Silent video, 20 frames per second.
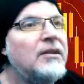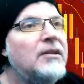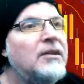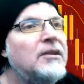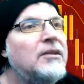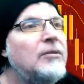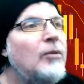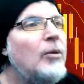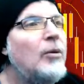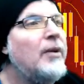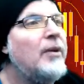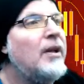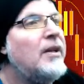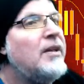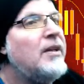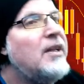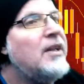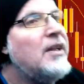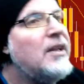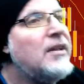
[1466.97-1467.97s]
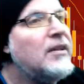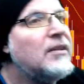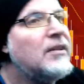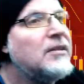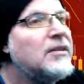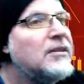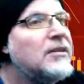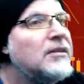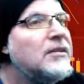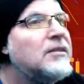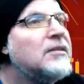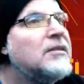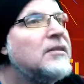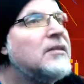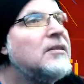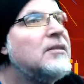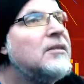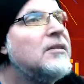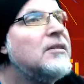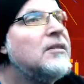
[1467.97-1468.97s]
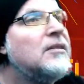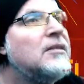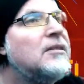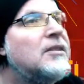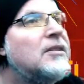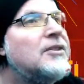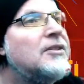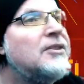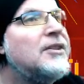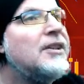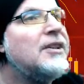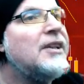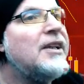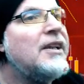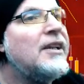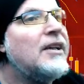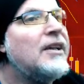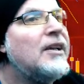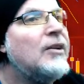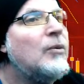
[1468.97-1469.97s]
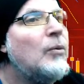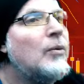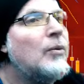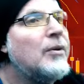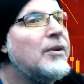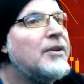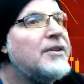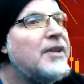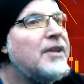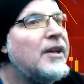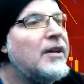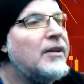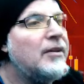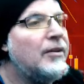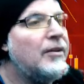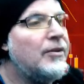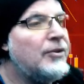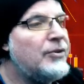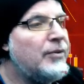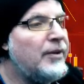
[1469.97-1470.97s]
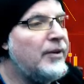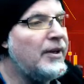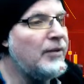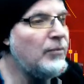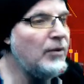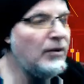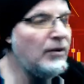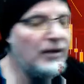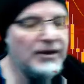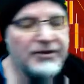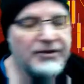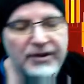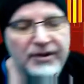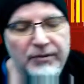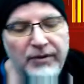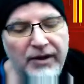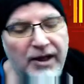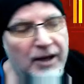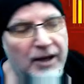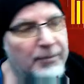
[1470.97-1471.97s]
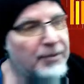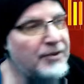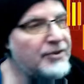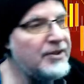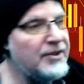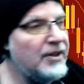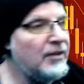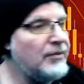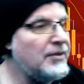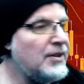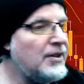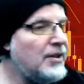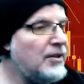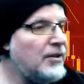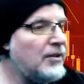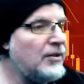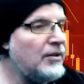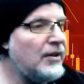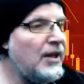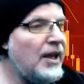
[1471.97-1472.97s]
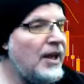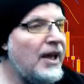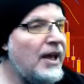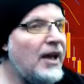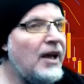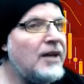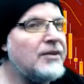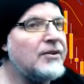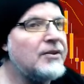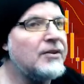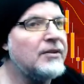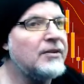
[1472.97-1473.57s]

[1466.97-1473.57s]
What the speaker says: What would I need to see in order to take another trade? Well, let's see what happens down here at